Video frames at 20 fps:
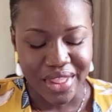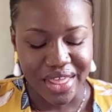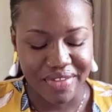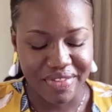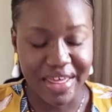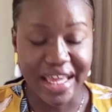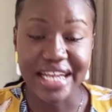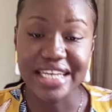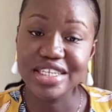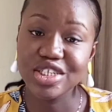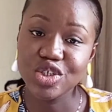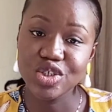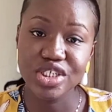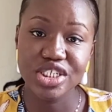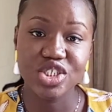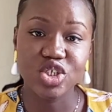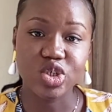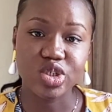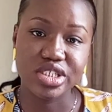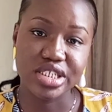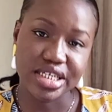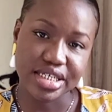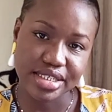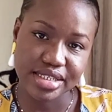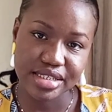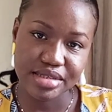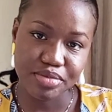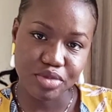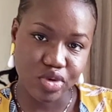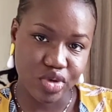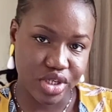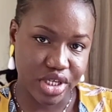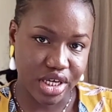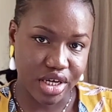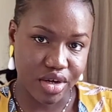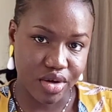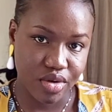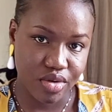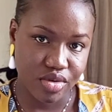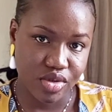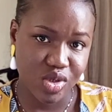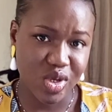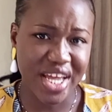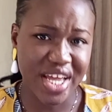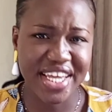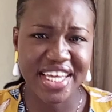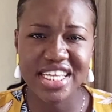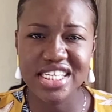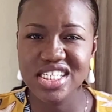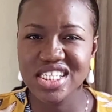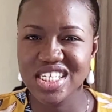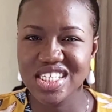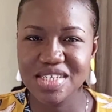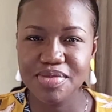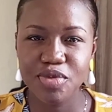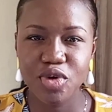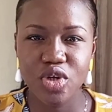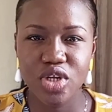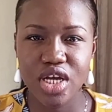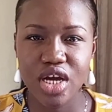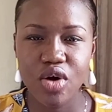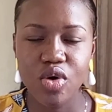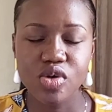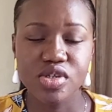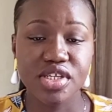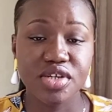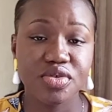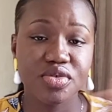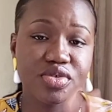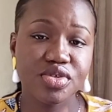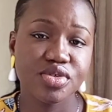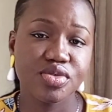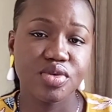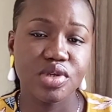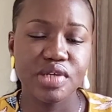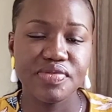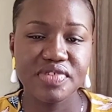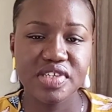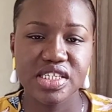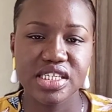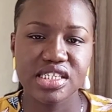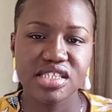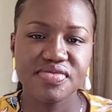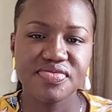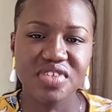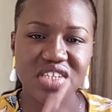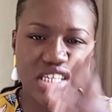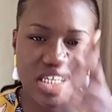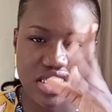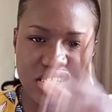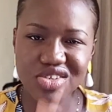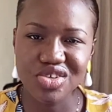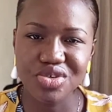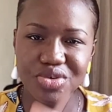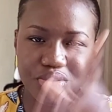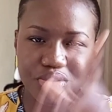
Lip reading: Then you need your testimonial. So I guess testimonial or secondary school leaving certificate,